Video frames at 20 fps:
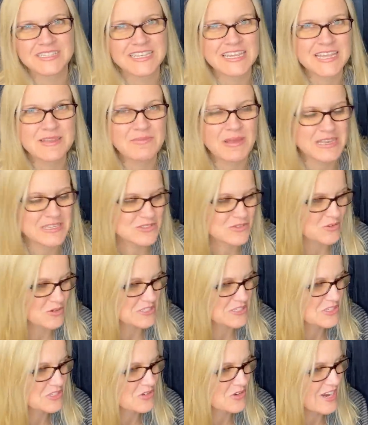and eBay
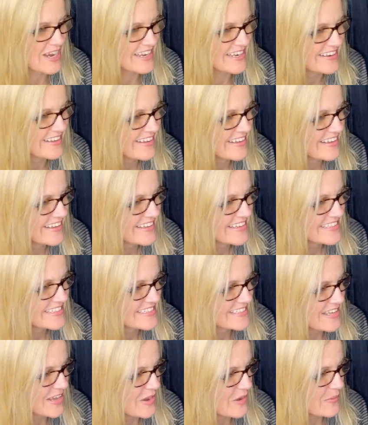stores straight.
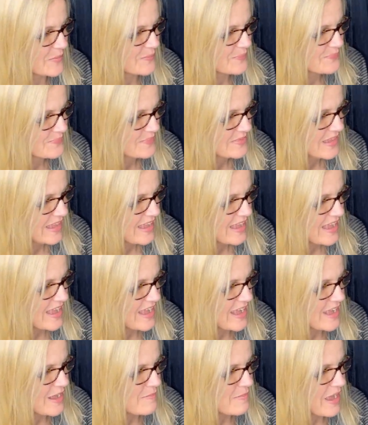So
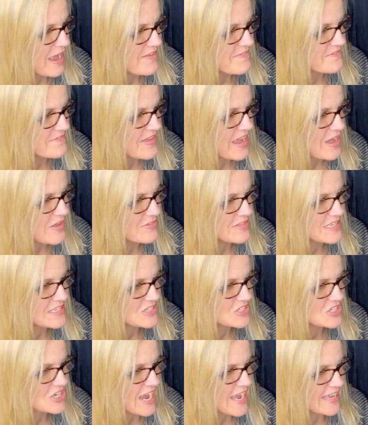um, I found
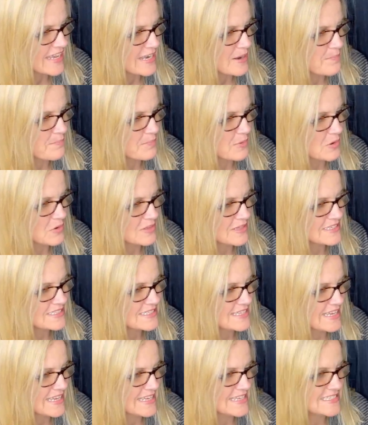this jacket at
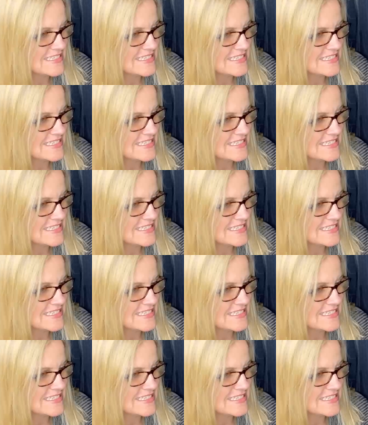Burlington